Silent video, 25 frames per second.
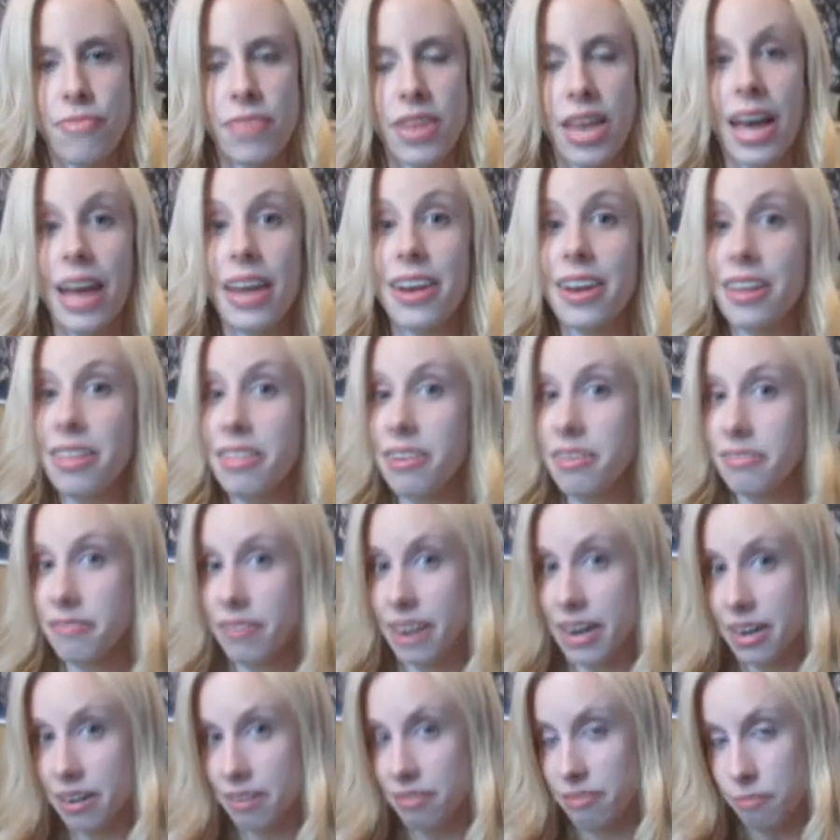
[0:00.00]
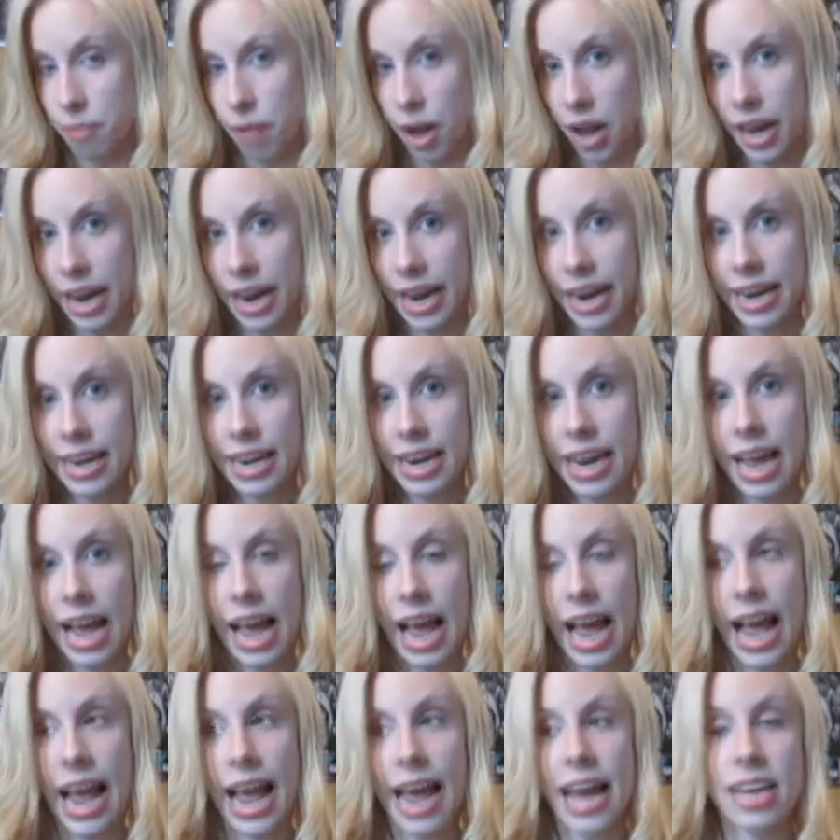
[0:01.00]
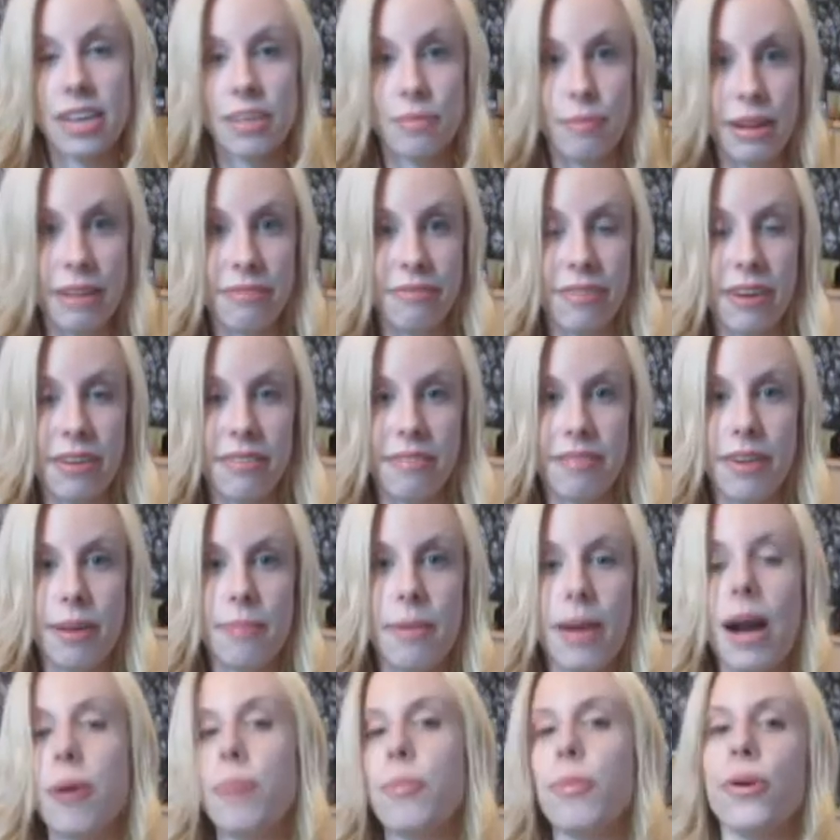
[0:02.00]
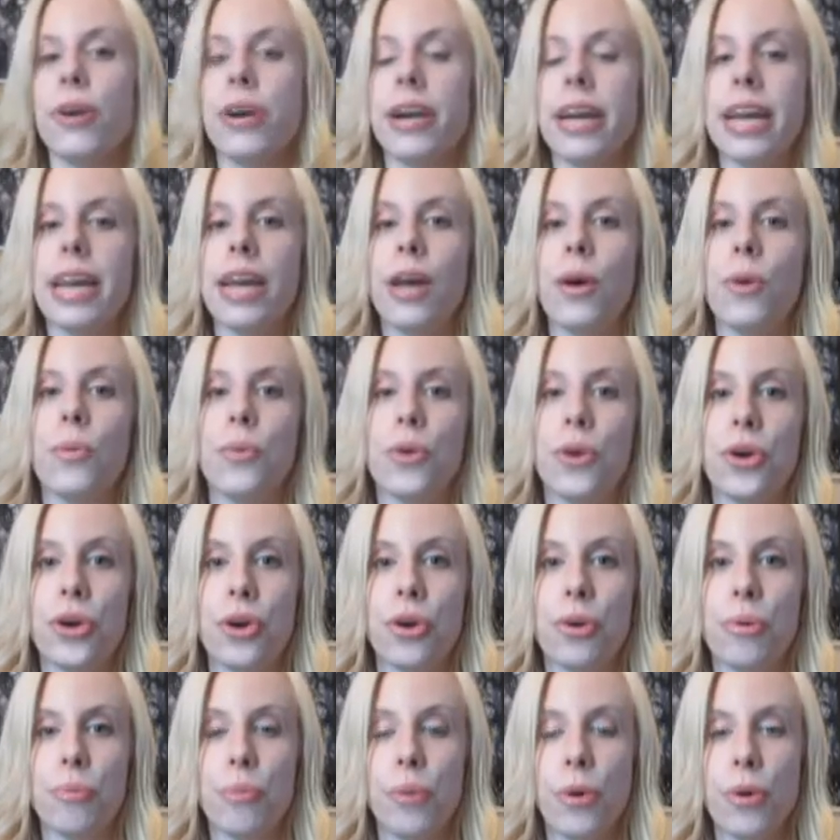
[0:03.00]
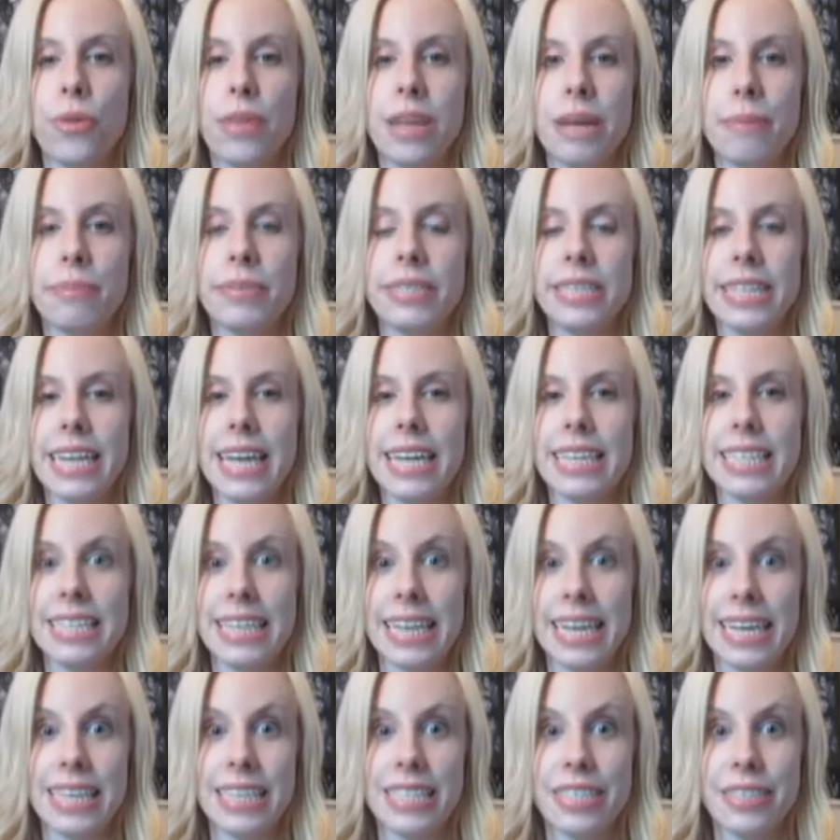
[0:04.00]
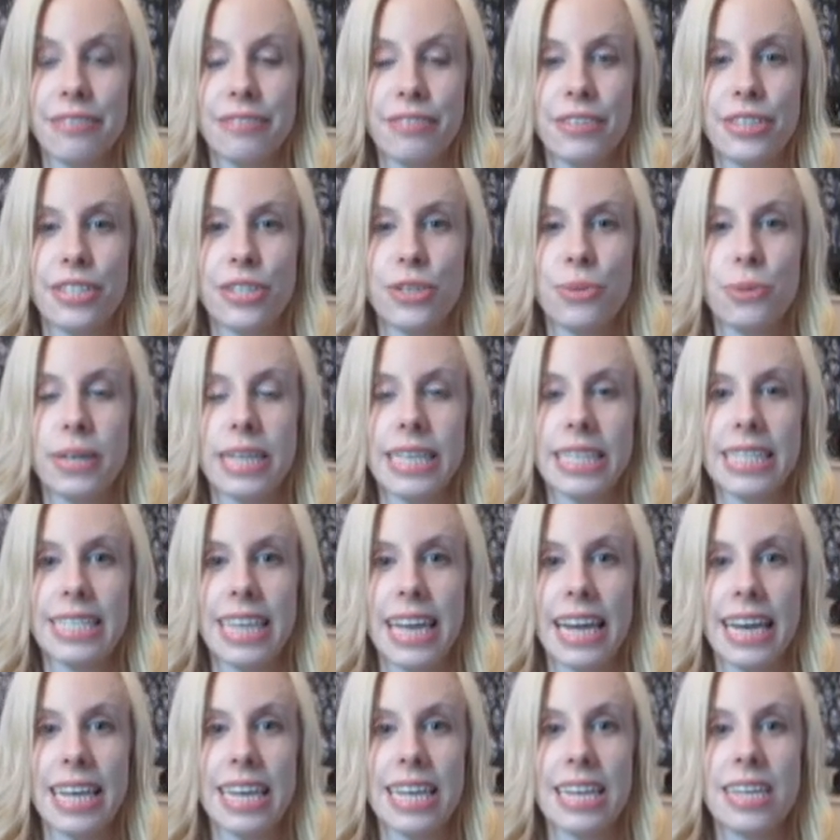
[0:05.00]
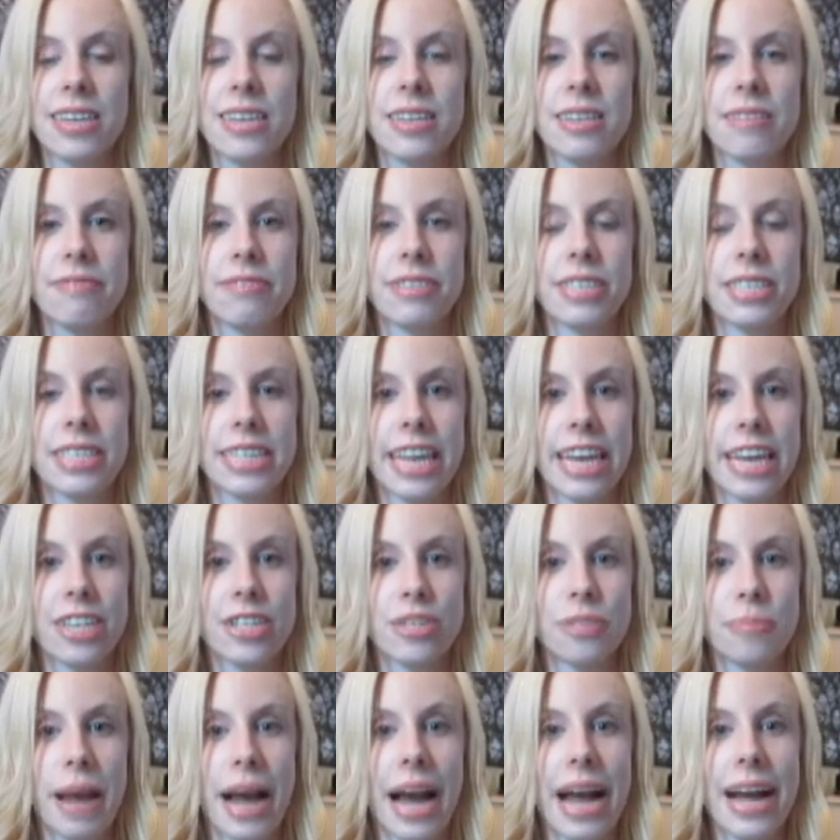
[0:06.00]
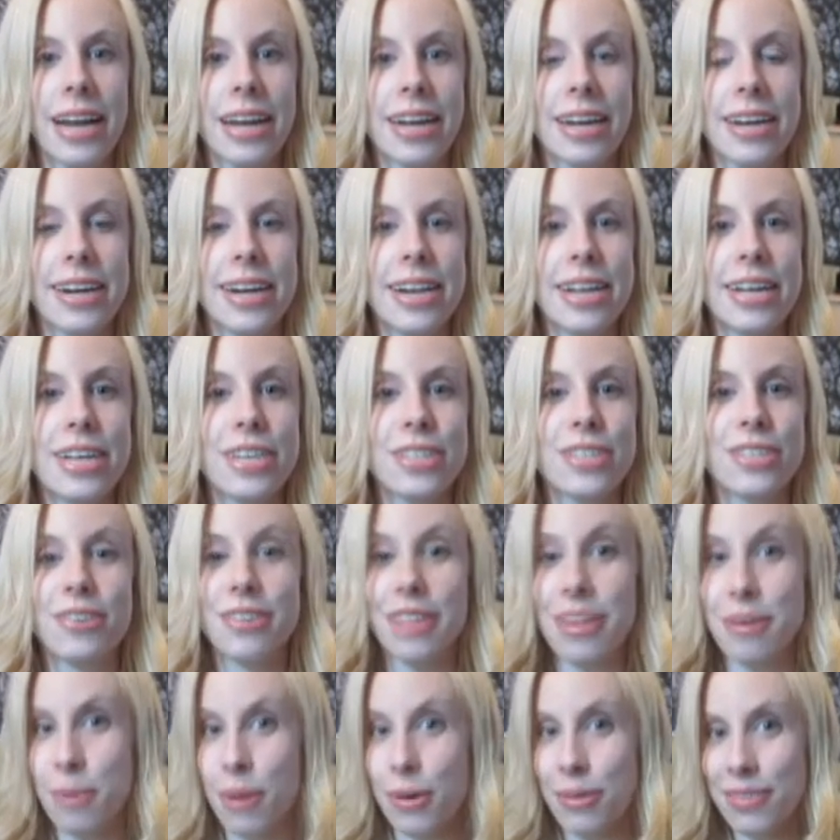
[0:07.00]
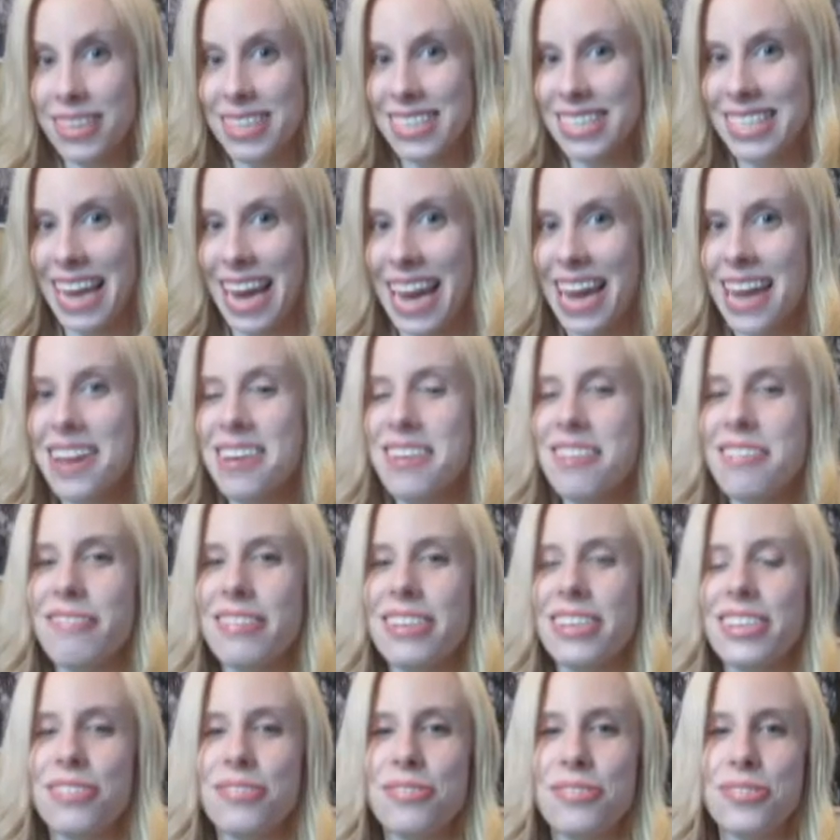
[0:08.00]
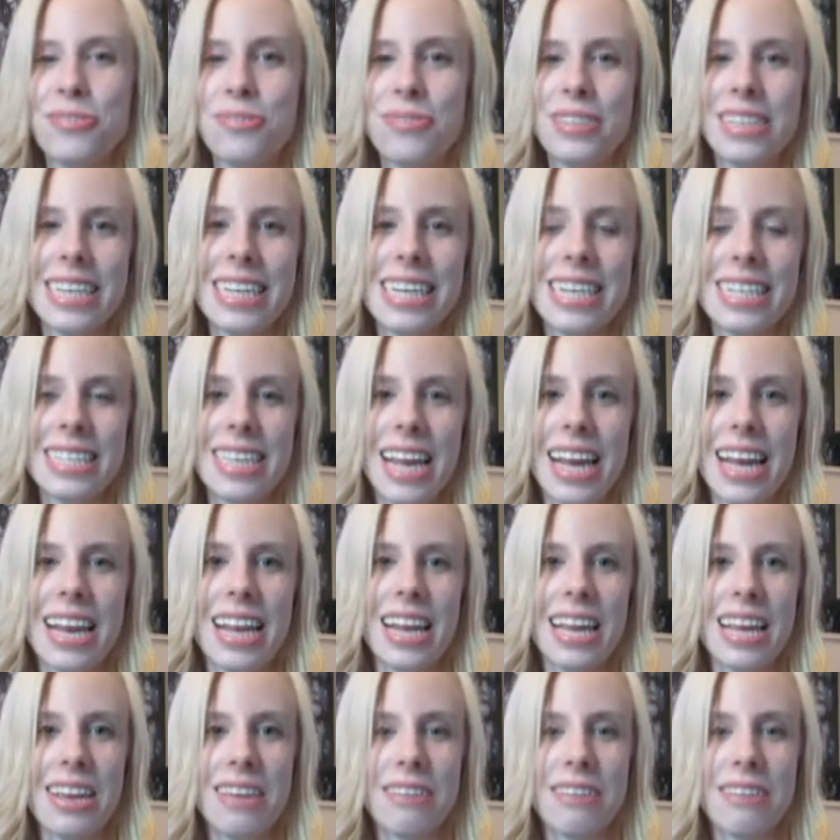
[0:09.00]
Another friend of mine and my friend from Aomori were both able to get tickets for the 22nd for stage back. So they both stayed, which was really exciting.